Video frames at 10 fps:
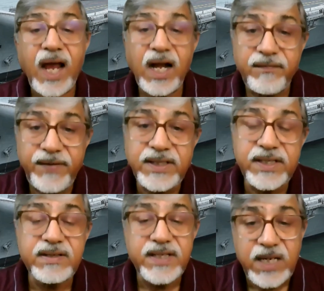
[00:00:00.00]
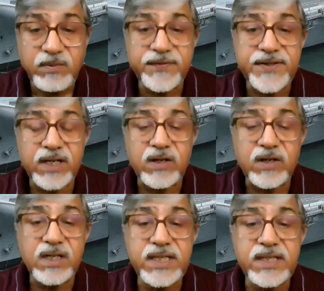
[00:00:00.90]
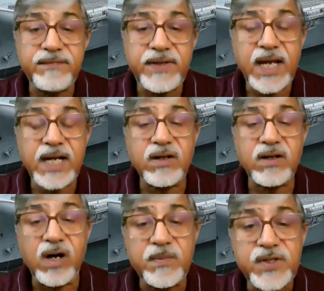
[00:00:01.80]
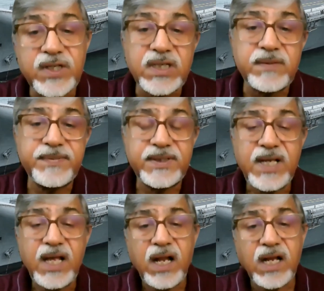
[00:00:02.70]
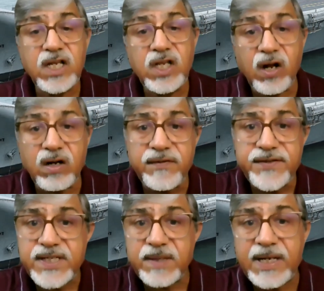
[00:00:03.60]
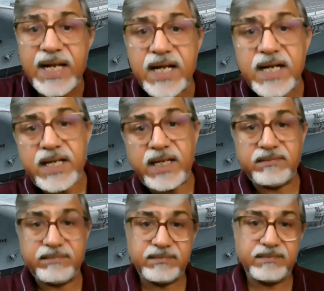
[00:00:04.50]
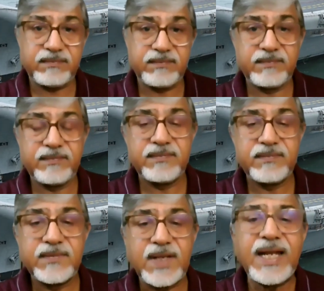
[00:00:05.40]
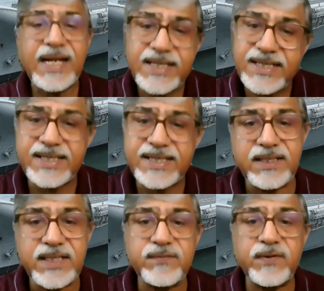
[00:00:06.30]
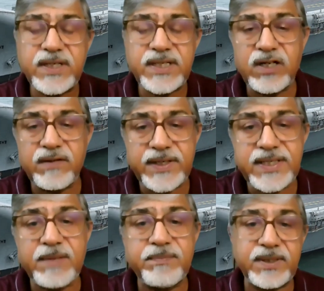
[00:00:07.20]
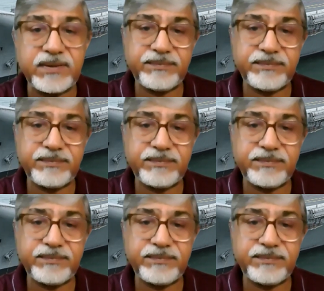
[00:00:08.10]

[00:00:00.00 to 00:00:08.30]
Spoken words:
And we, the team of psychologists, we had observed a lot of similarity. Let us say, just for the sake of example,